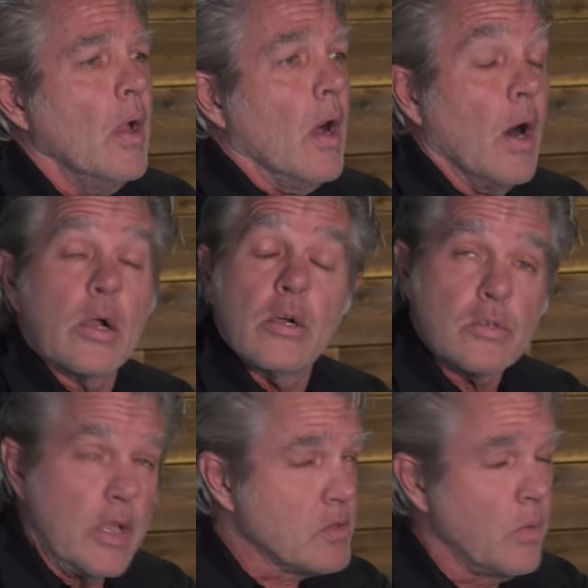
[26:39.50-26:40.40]

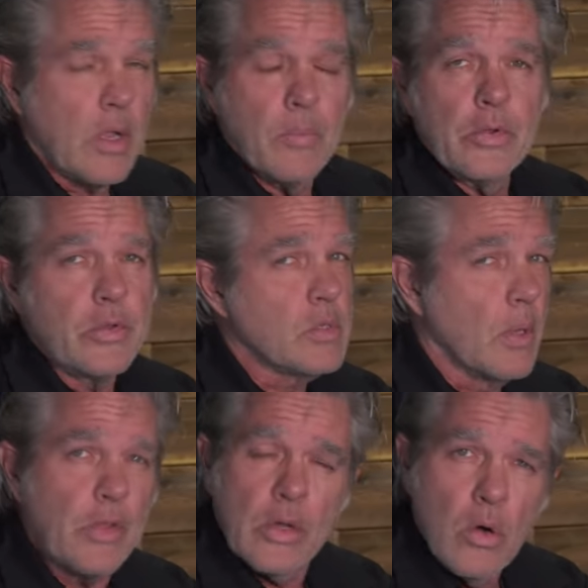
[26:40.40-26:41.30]
because uh, next week I'm going to do
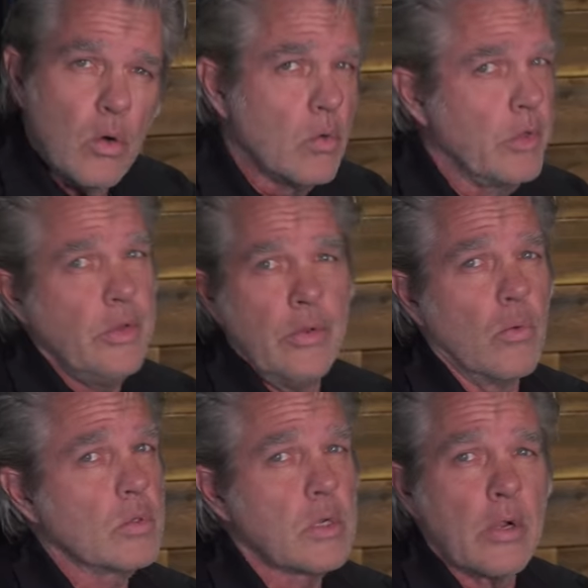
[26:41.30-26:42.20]
something cool and you know
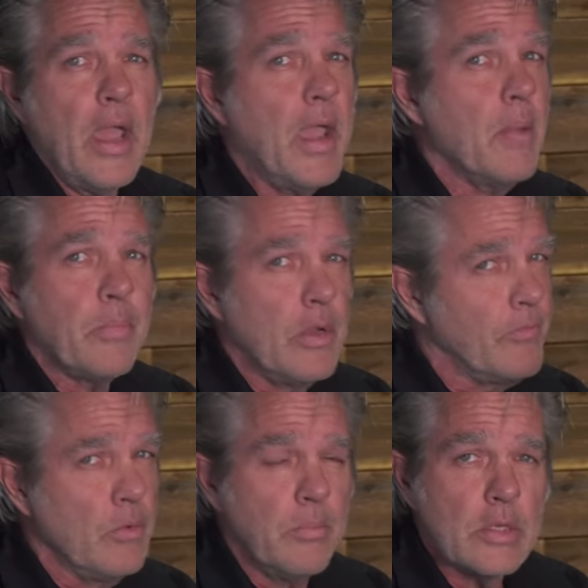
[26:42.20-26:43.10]
what's going to happen.
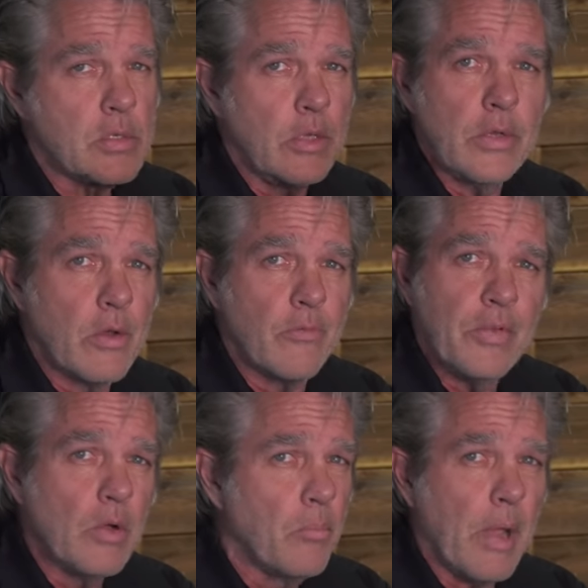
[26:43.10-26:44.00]
If you miss it, you're going to
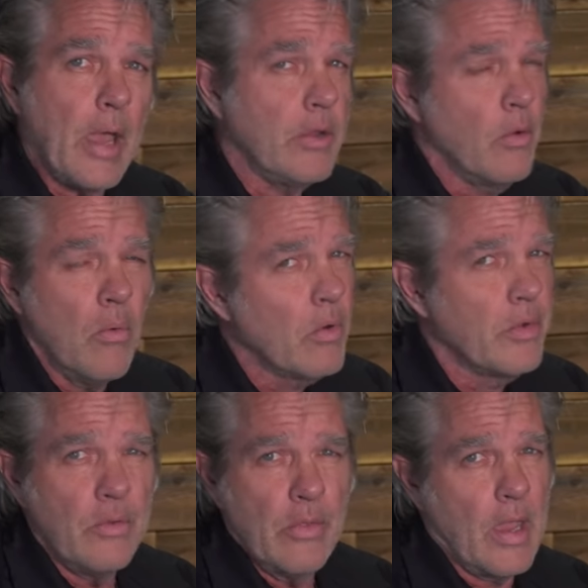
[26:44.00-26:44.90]
feel bad and you don't want
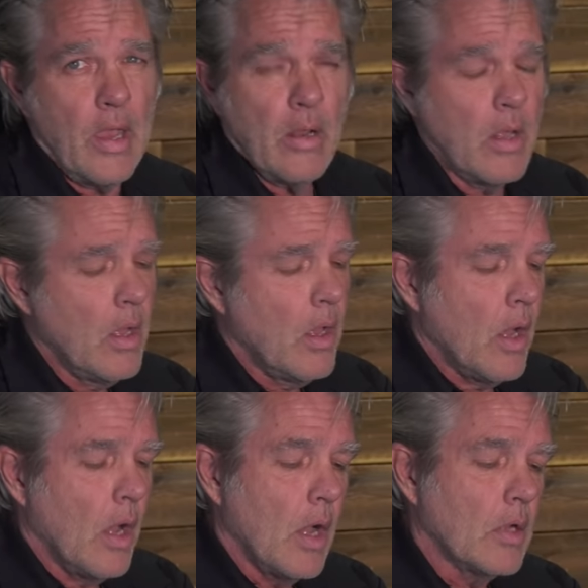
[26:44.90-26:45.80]
to do that.
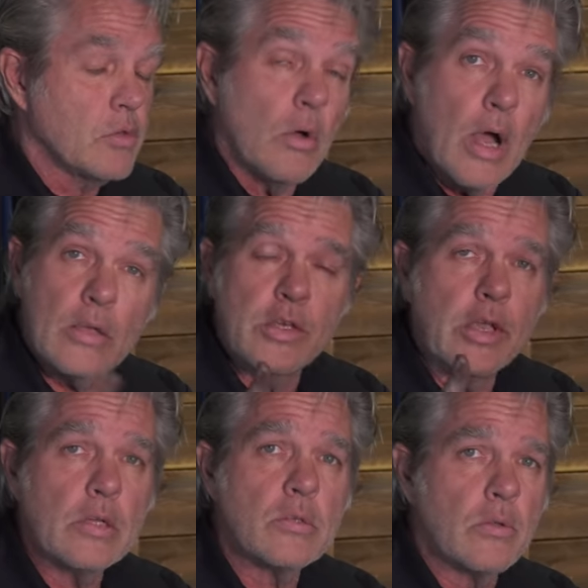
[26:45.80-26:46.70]
Uh, so I'll see
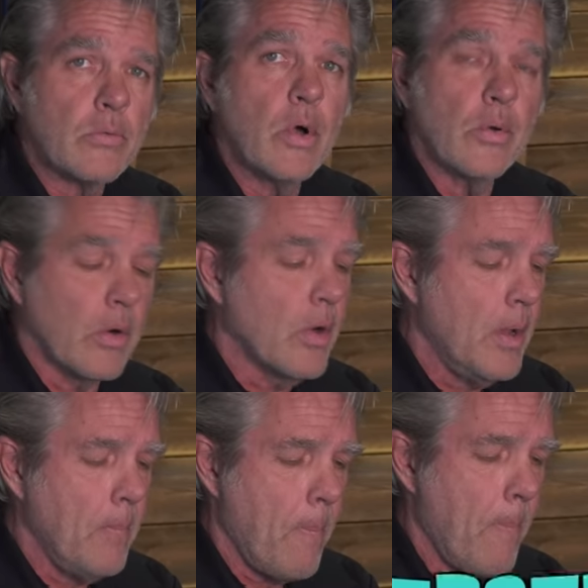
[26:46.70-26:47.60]
you guys on the road, all right?